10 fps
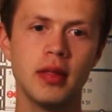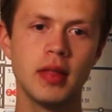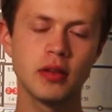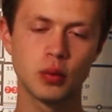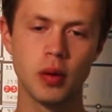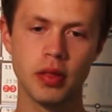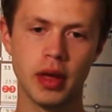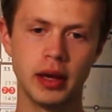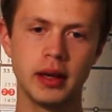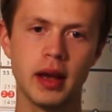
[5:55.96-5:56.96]
That's one
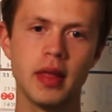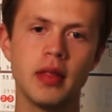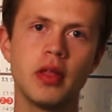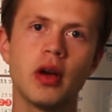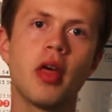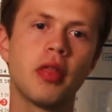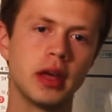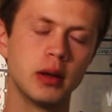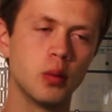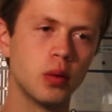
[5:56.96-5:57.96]
thing, and then the other
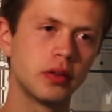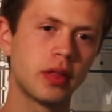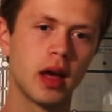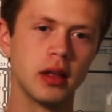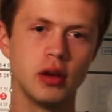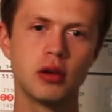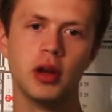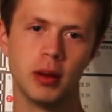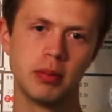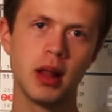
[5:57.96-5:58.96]
thing was that you
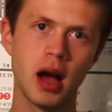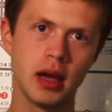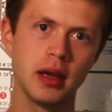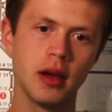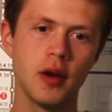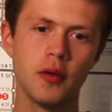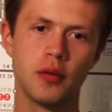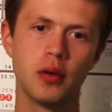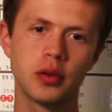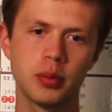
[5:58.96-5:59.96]
could apply
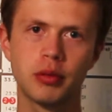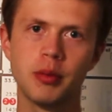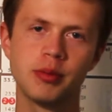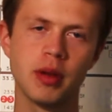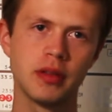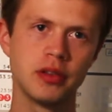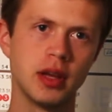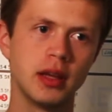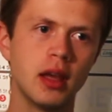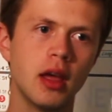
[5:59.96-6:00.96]
for subscription
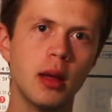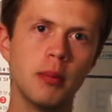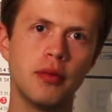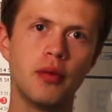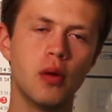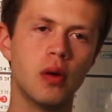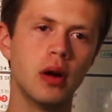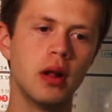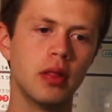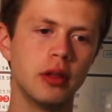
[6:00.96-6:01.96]
messaging before
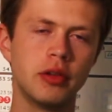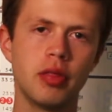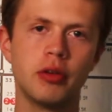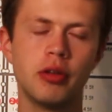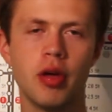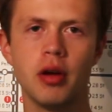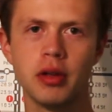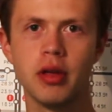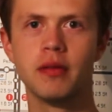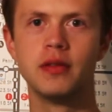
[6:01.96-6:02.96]
the 30th